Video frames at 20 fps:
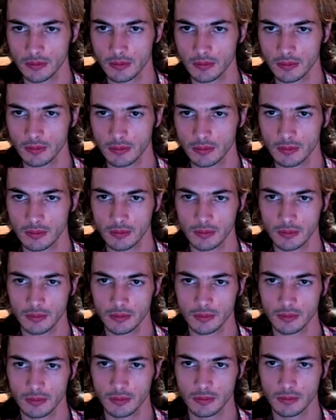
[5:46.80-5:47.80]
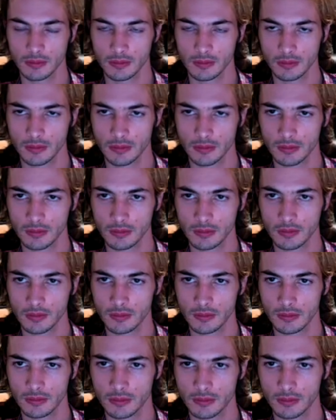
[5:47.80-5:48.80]

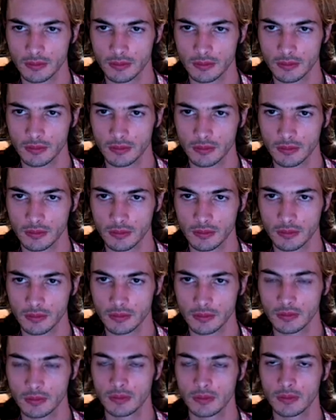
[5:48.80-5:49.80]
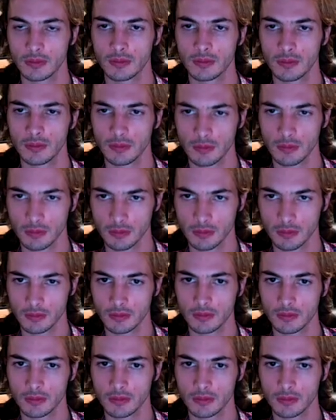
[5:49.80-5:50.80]

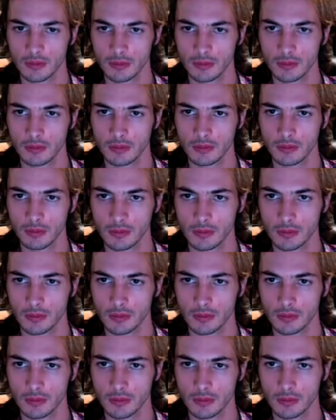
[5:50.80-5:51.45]
This person isn't speaking.